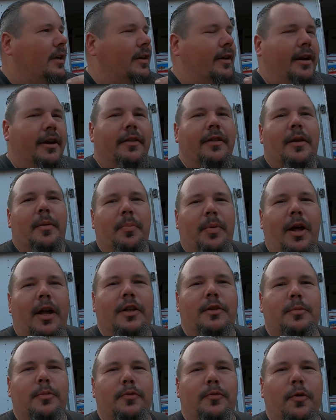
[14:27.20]
nearly
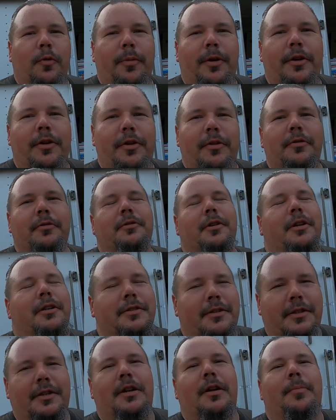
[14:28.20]
impossible for me to do. So I
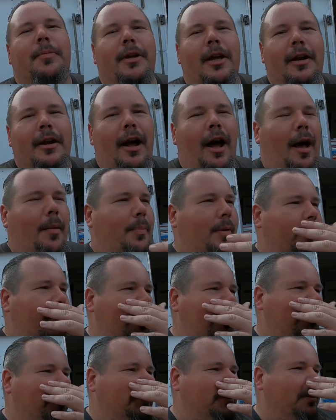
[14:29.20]
just ended up kind of hopping
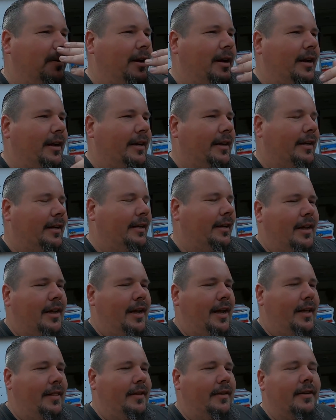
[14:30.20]
down the track.
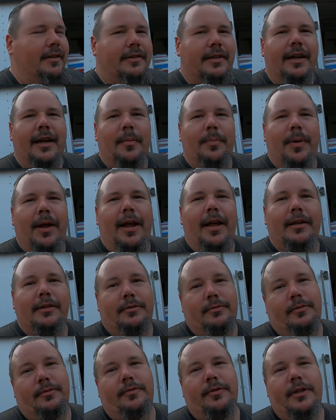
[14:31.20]
And then the second
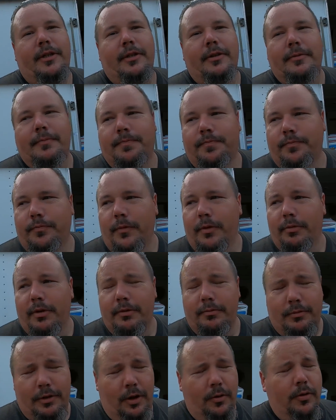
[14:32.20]
pass, we figured
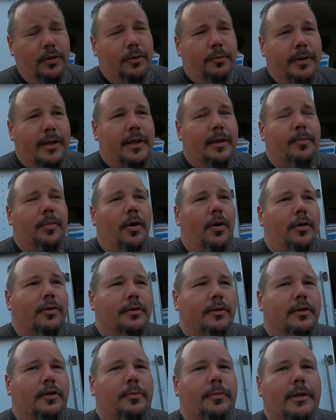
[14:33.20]
we lowered the wheelie
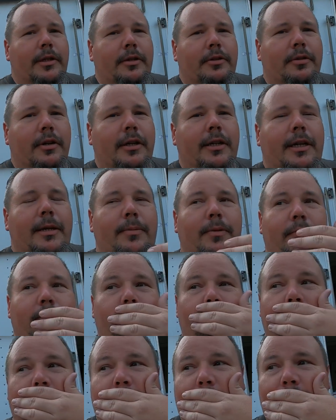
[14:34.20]
bars a little bit to try to keep the
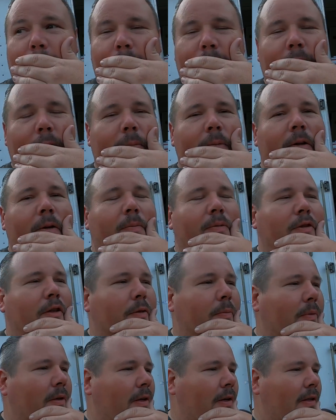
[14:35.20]
front end from coming up
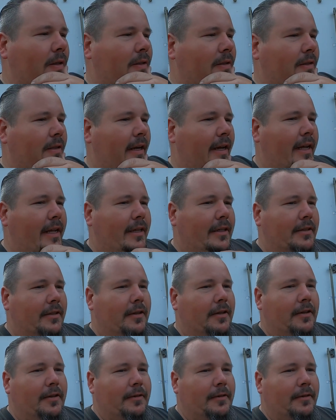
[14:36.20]
so much. And